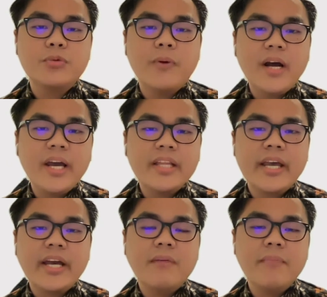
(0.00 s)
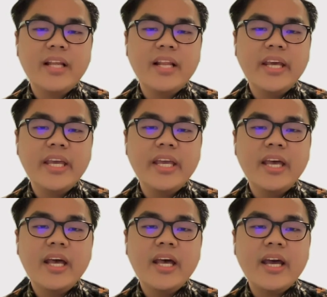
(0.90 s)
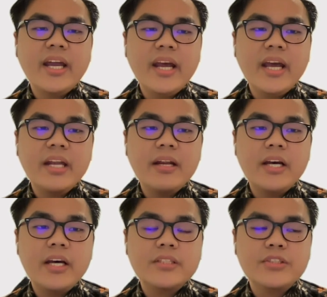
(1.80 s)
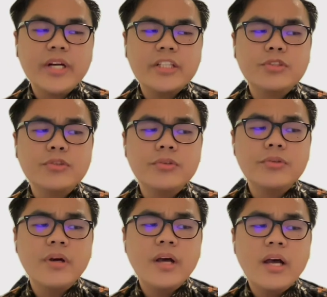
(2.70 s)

write academically, and then try to